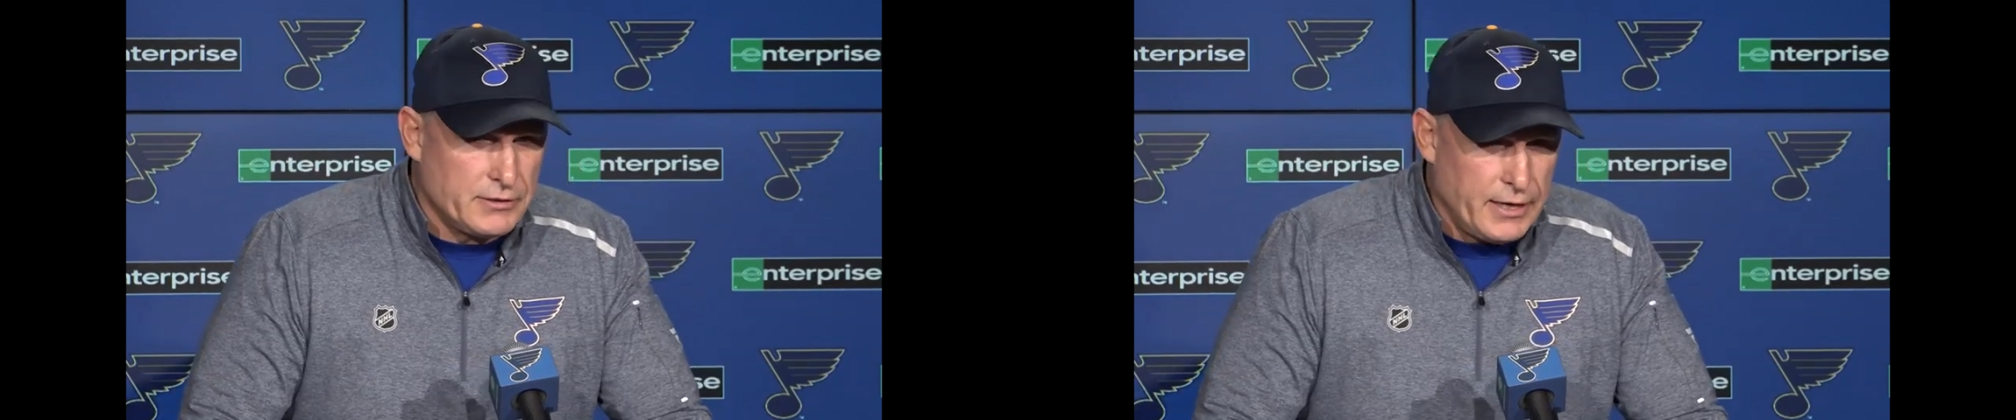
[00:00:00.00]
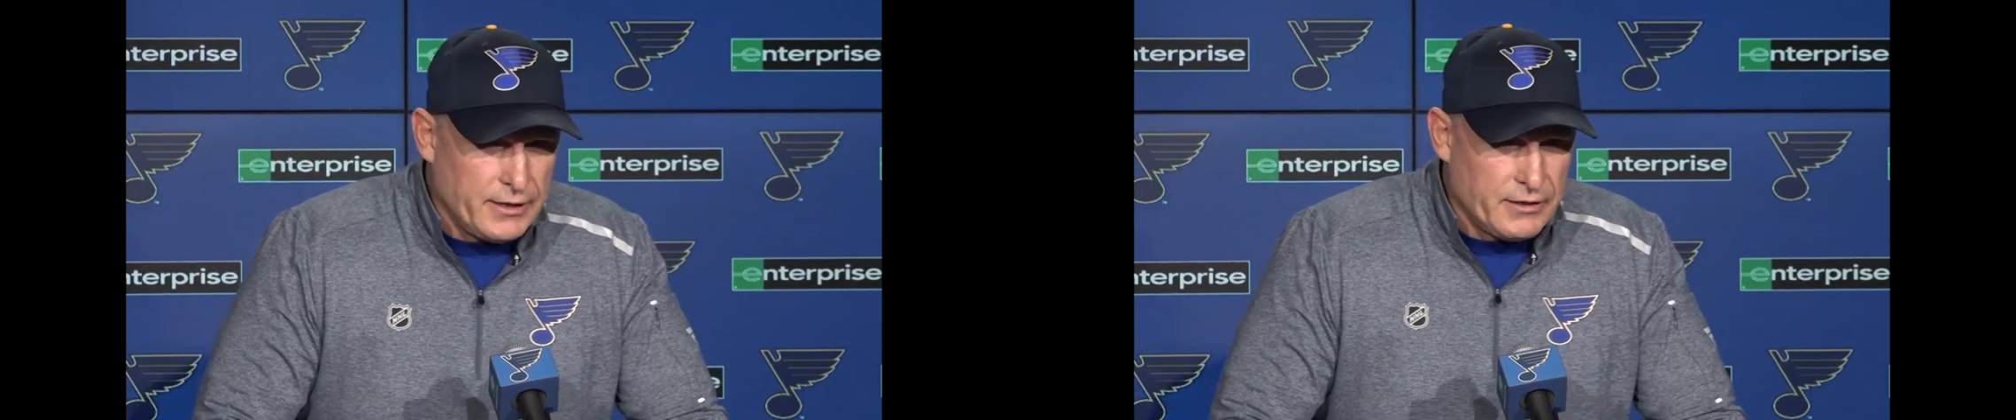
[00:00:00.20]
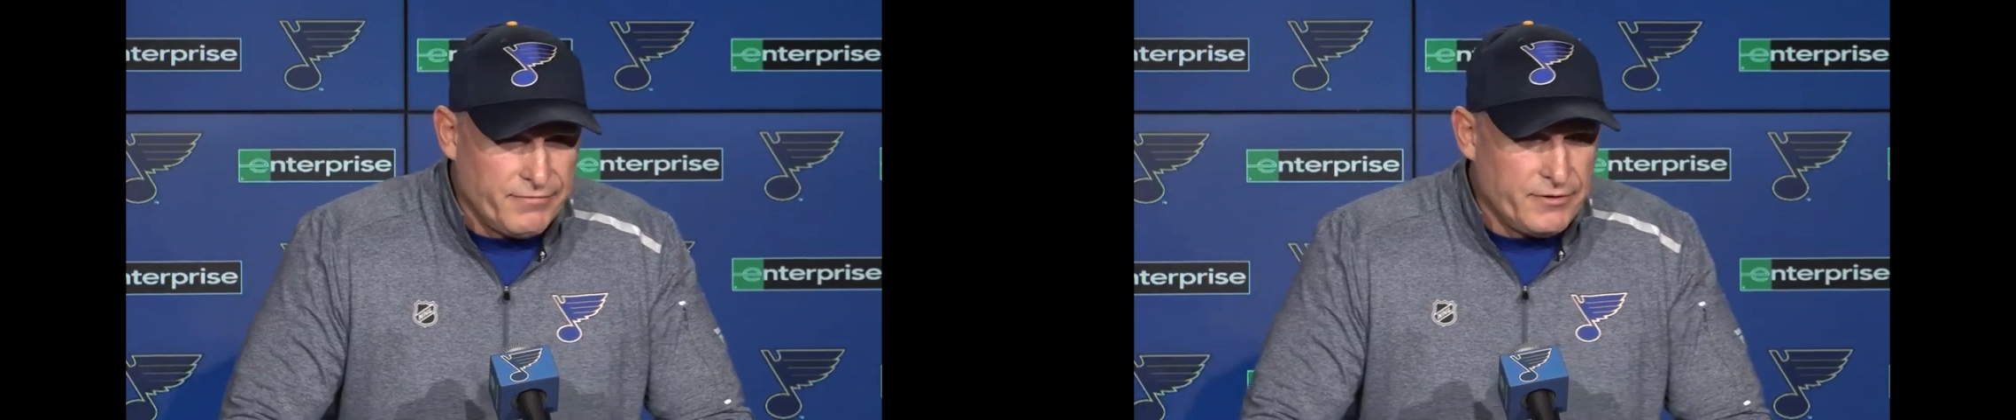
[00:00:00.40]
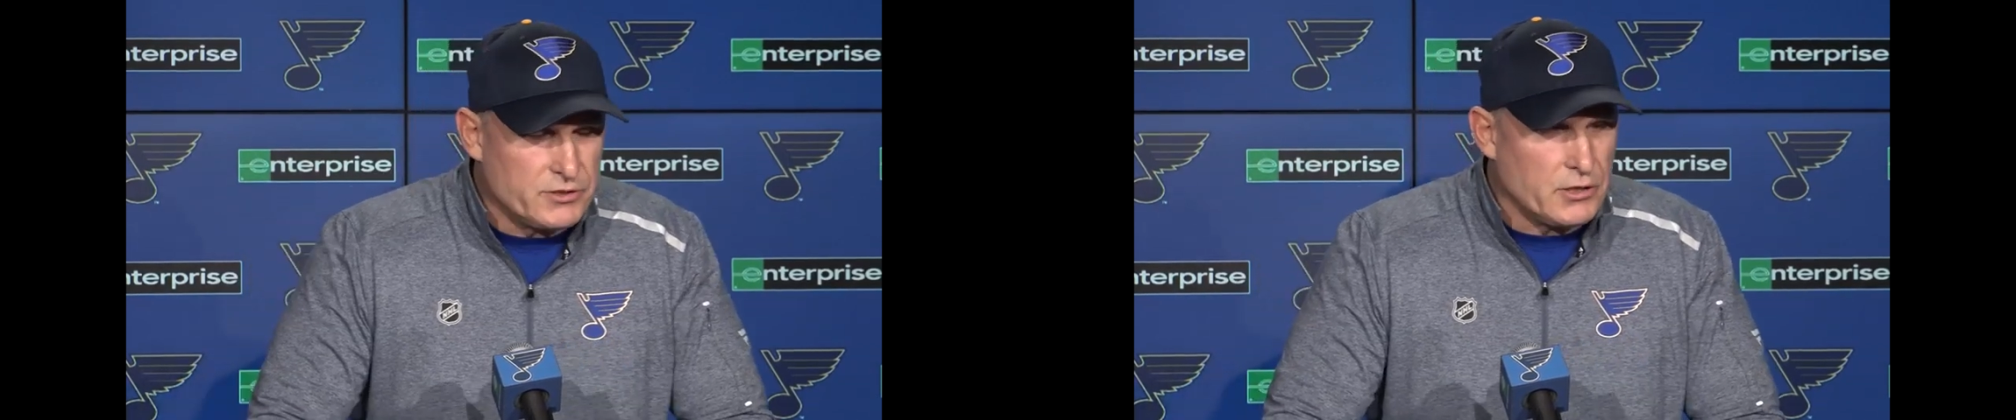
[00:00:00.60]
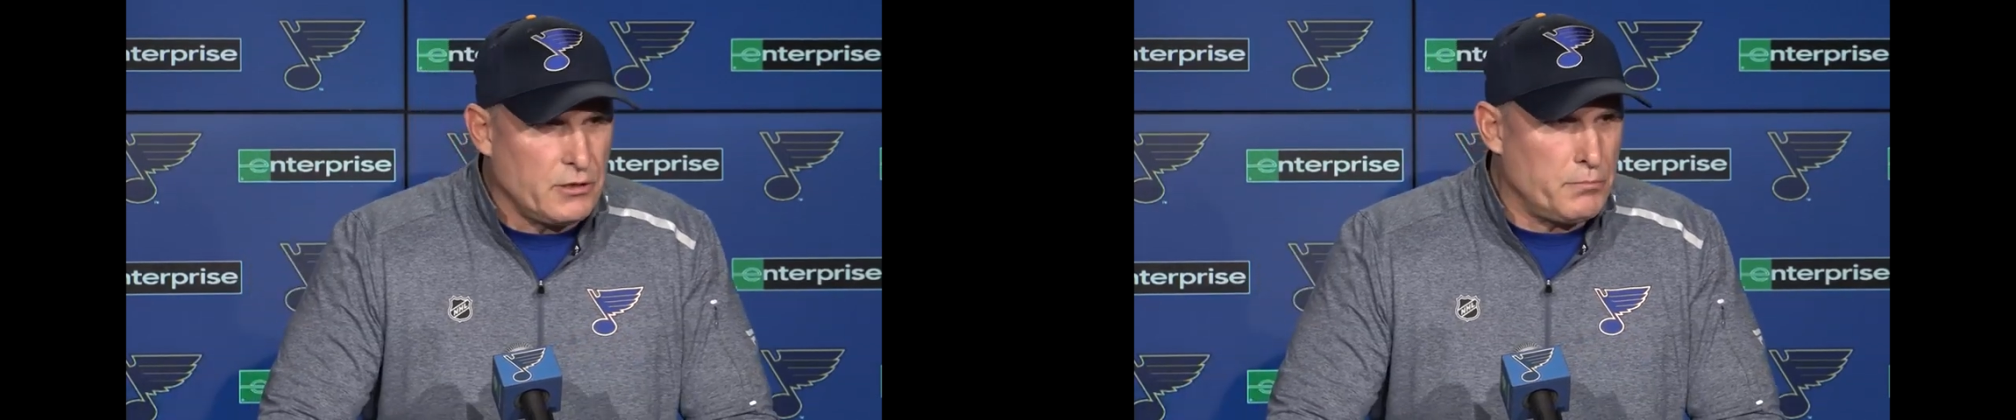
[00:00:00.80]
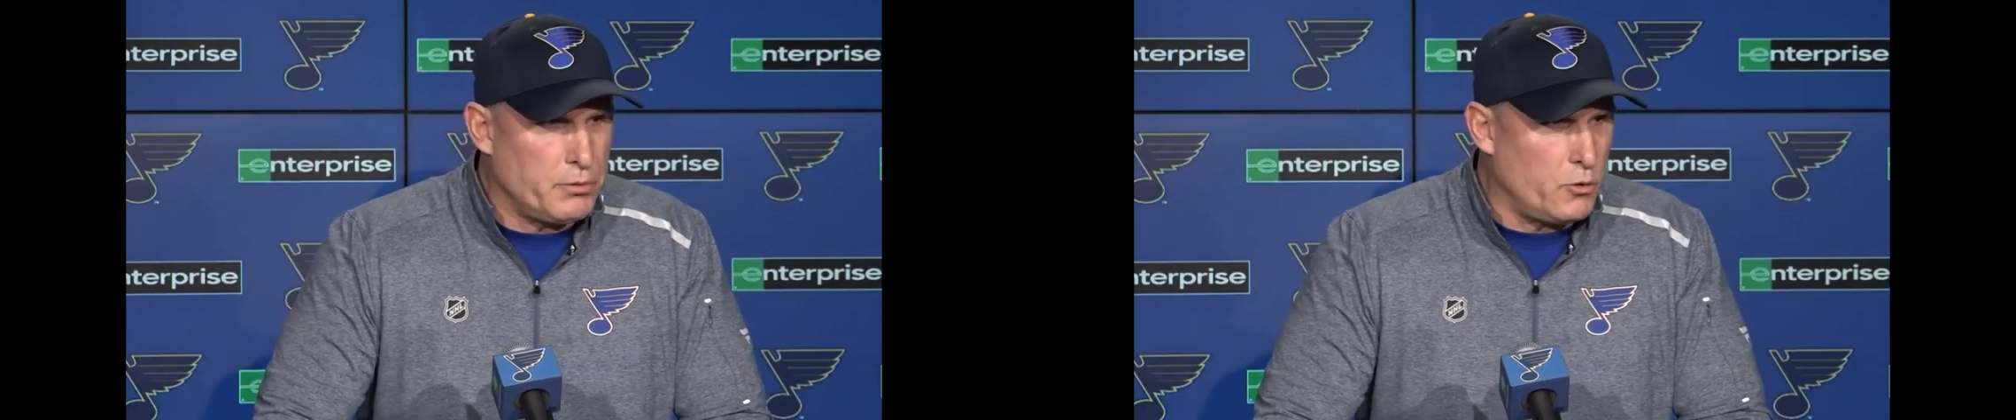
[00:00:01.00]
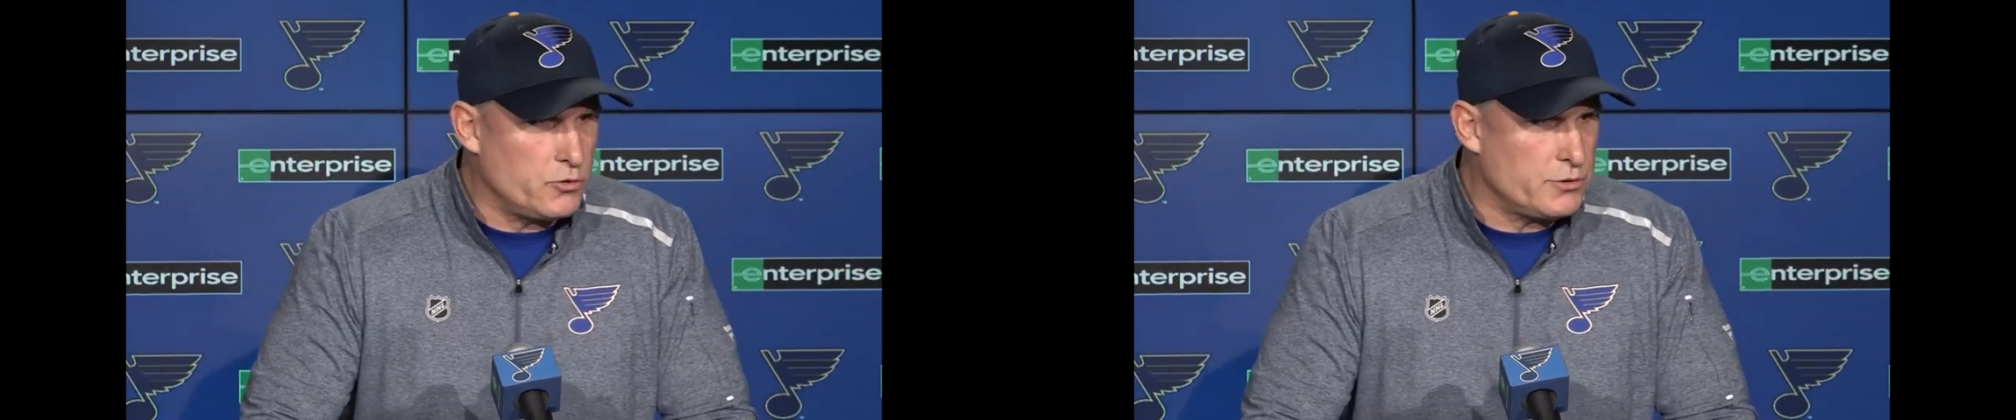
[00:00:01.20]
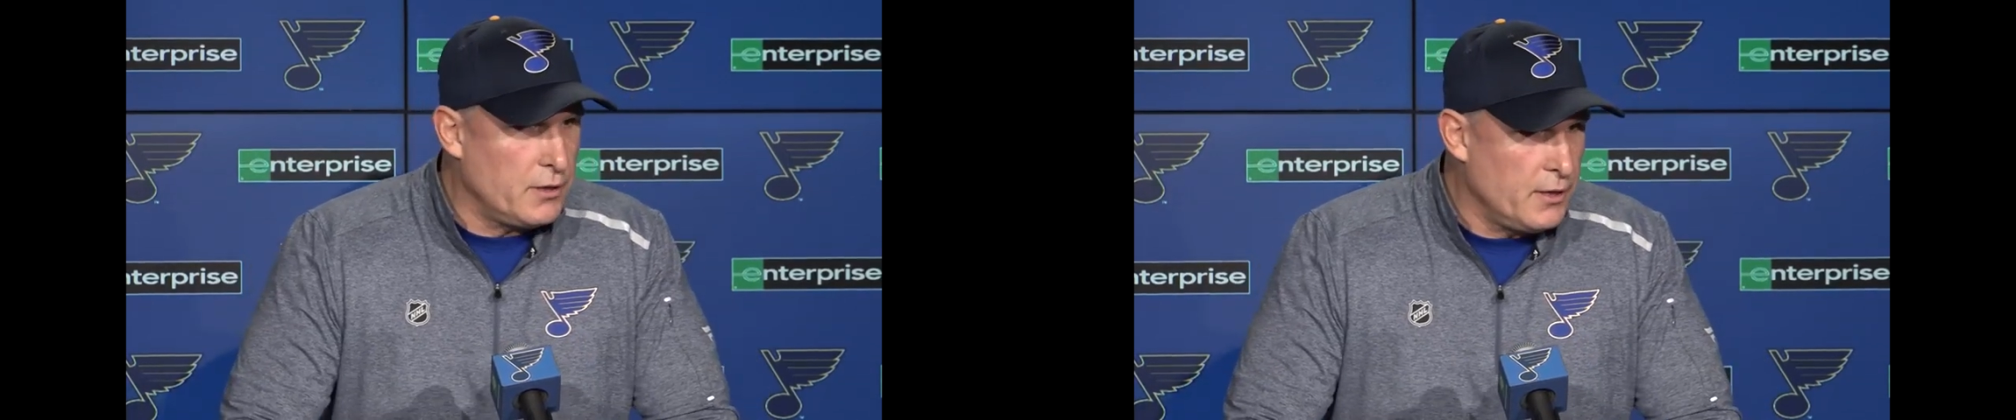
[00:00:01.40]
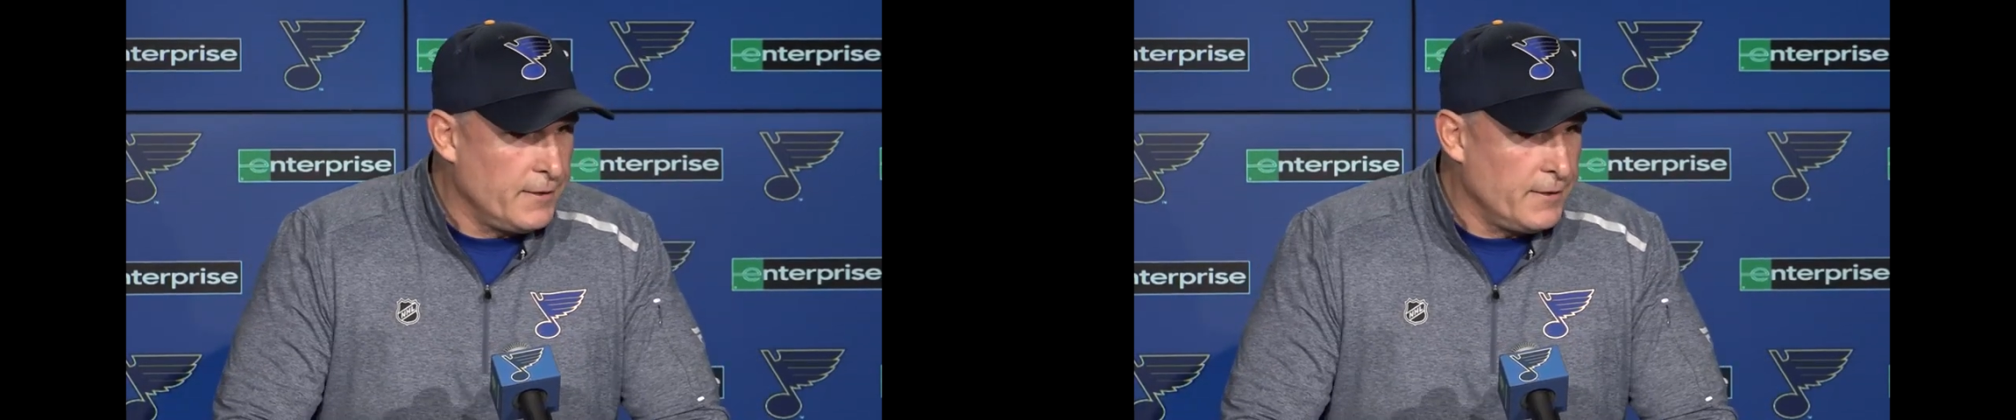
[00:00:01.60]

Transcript: taken a physical approach.